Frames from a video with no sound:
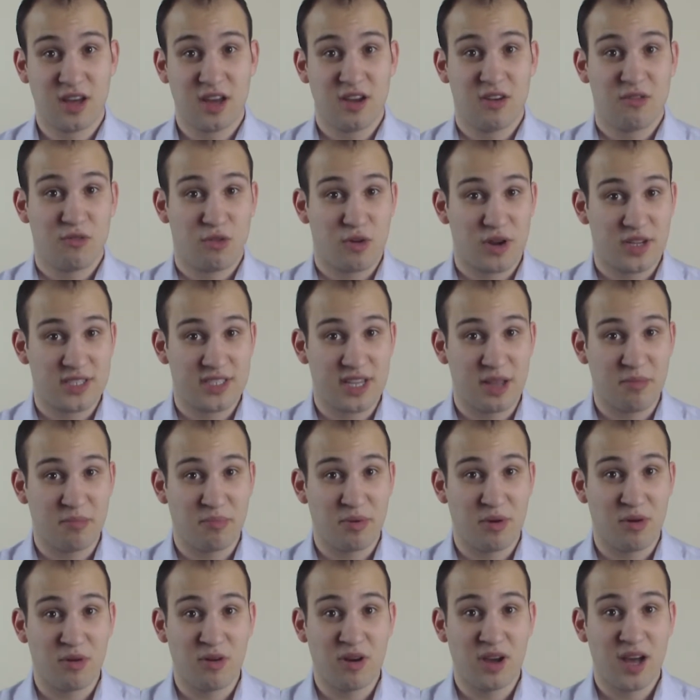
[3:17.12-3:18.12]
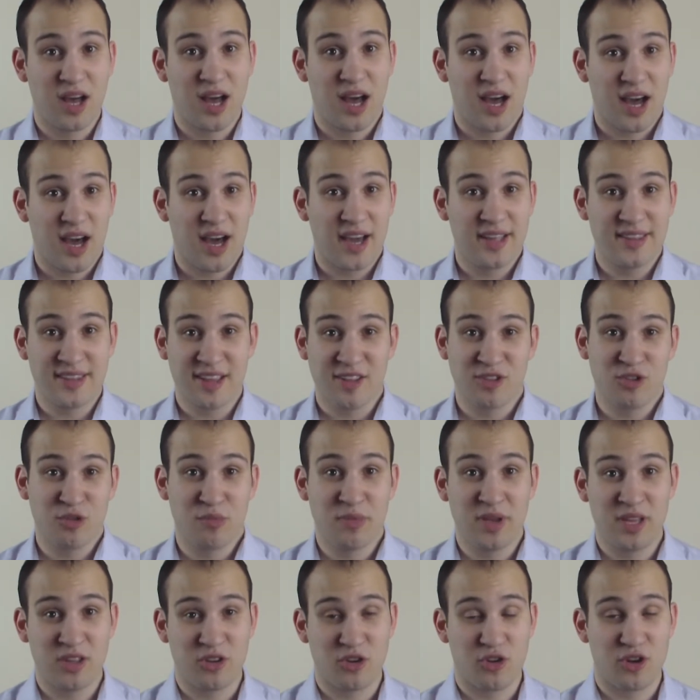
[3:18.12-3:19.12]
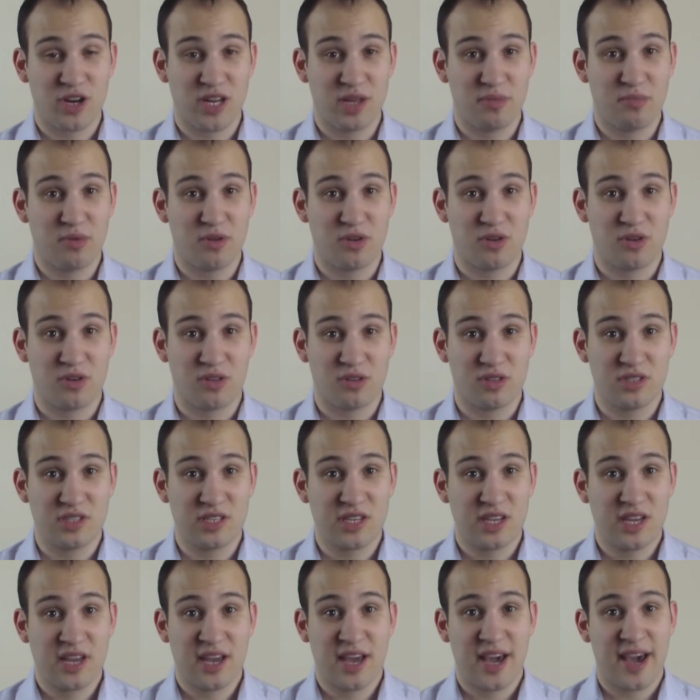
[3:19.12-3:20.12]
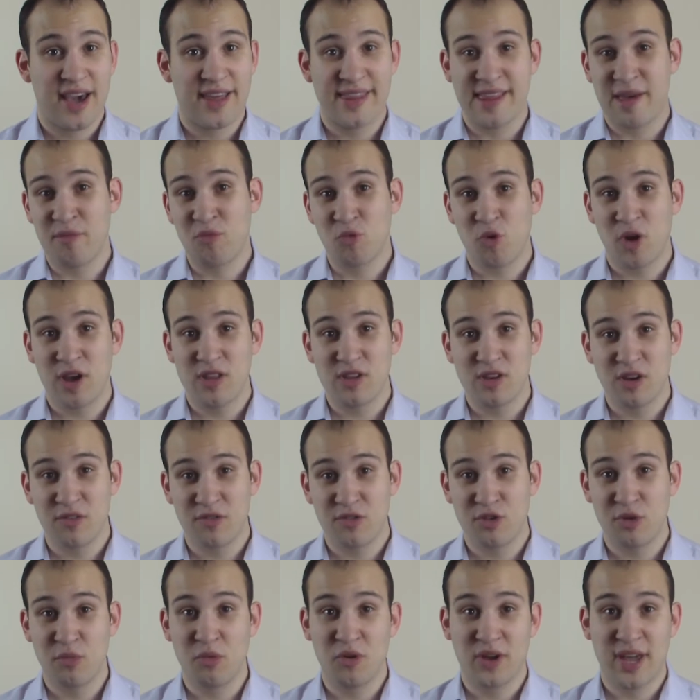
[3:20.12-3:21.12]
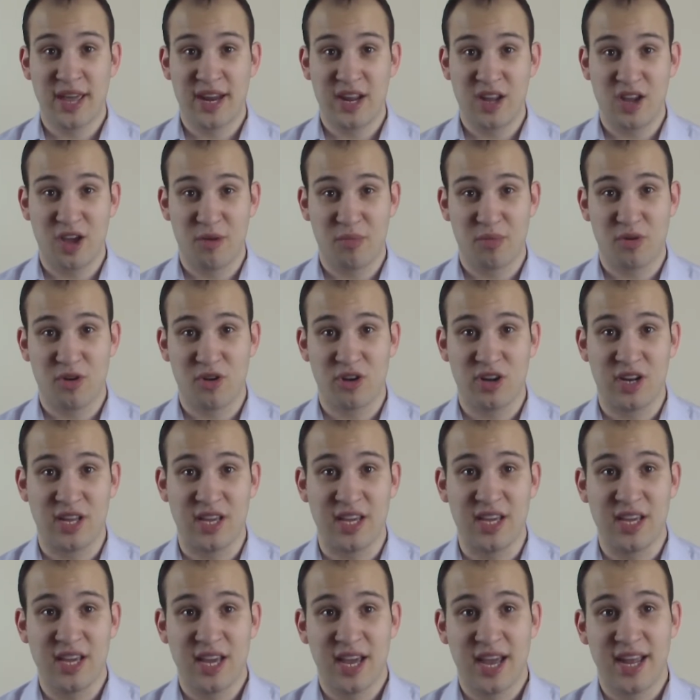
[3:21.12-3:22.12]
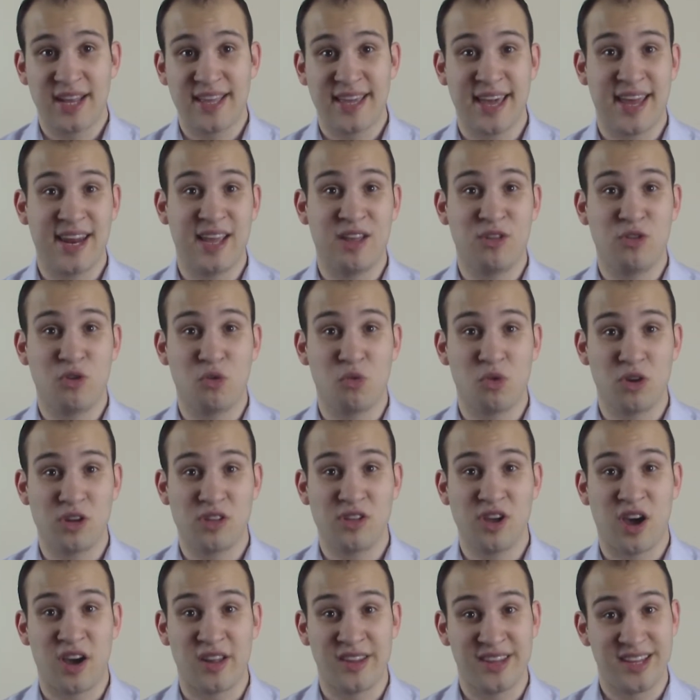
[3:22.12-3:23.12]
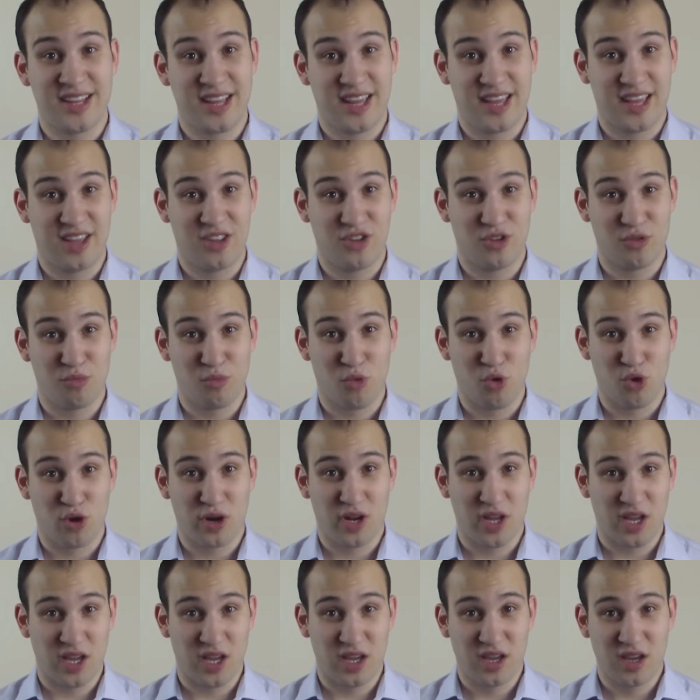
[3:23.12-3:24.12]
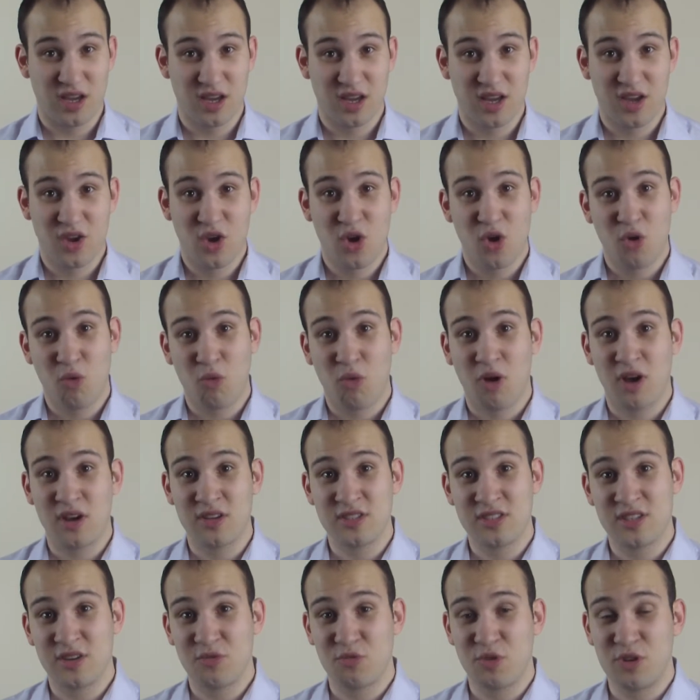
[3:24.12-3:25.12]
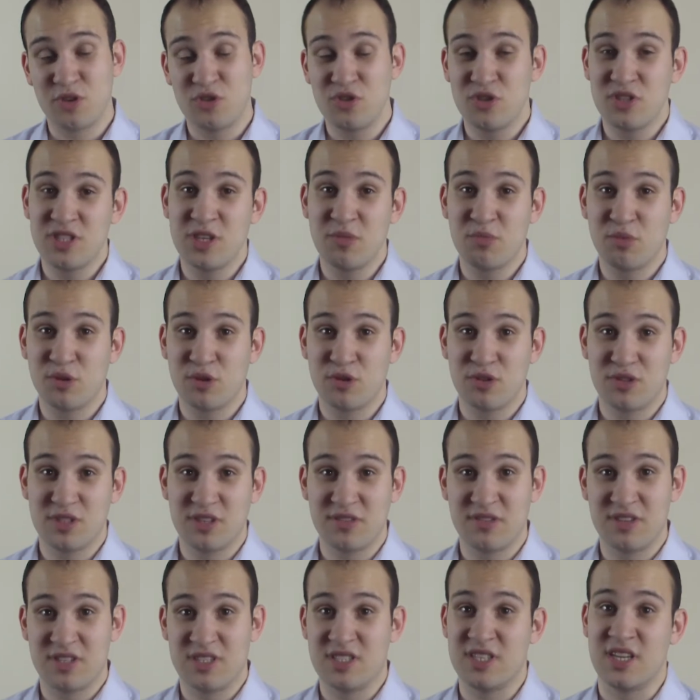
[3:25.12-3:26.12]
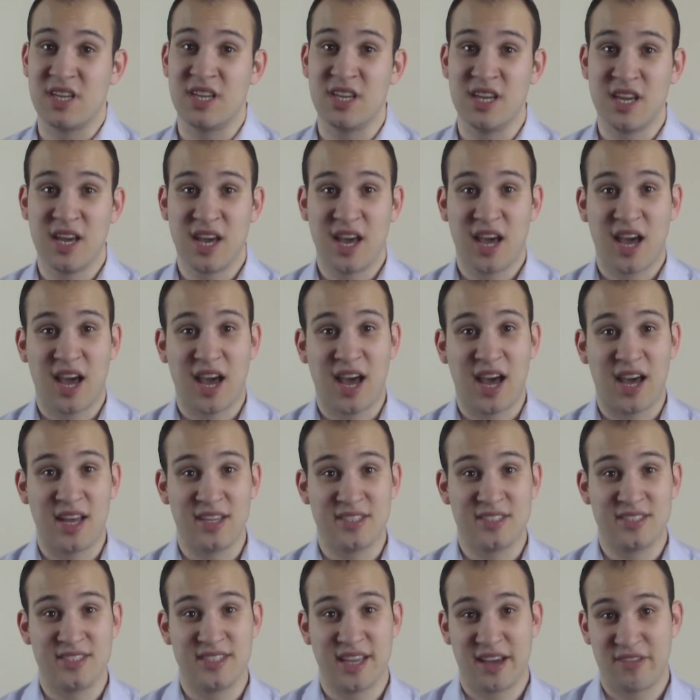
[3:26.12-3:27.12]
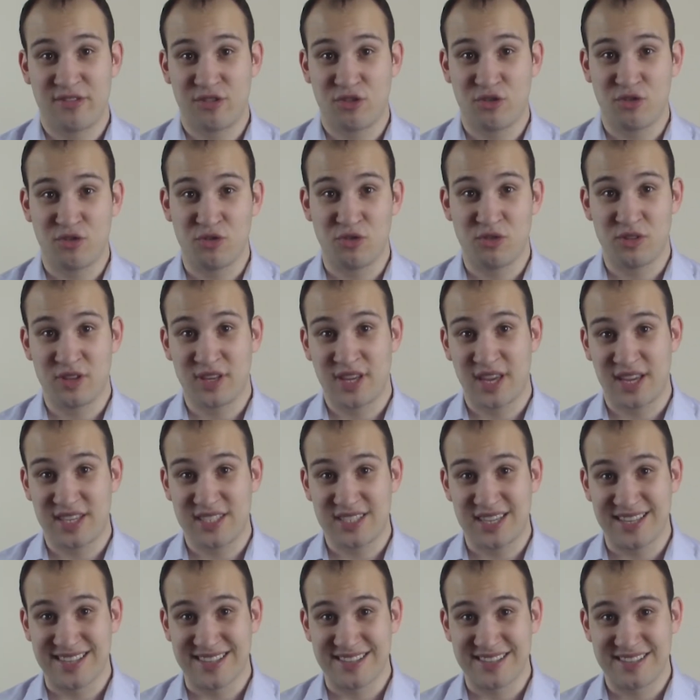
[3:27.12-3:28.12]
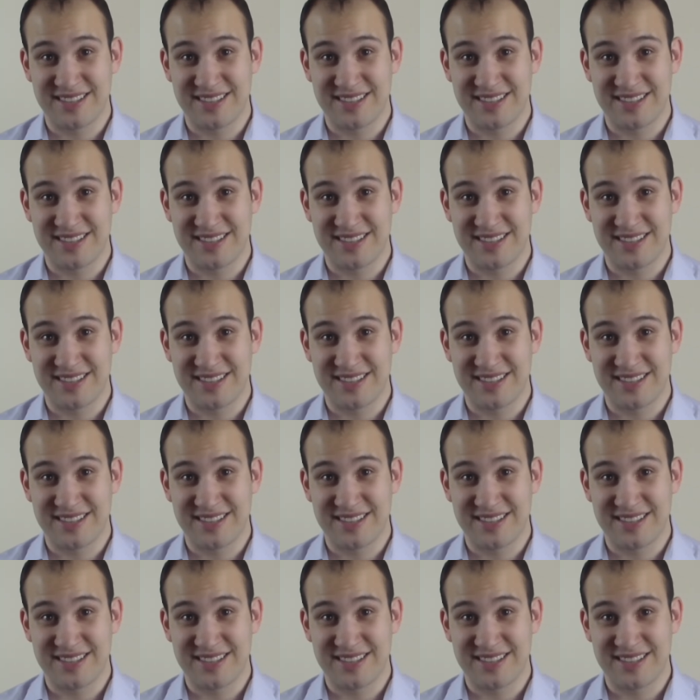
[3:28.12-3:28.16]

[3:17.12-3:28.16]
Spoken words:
For example, I tend to be an early bird, and I'm quite comfortable getting up early and getting the work done in the morning, whilst reducing productivity as the afternoon kicks in.